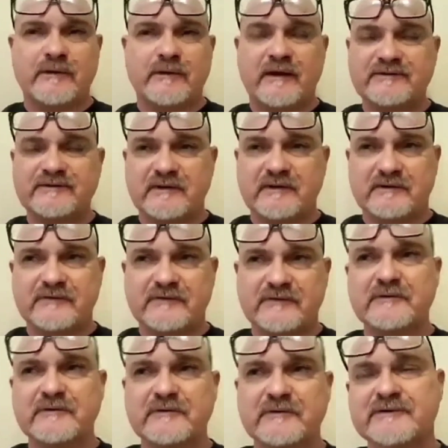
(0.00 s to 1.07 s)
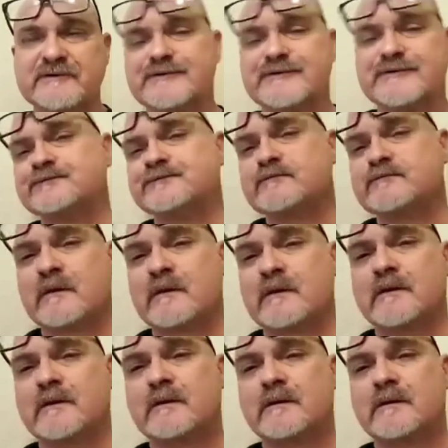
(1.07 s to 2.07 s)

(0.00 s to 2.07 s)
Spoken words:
I said, well, that's the difference.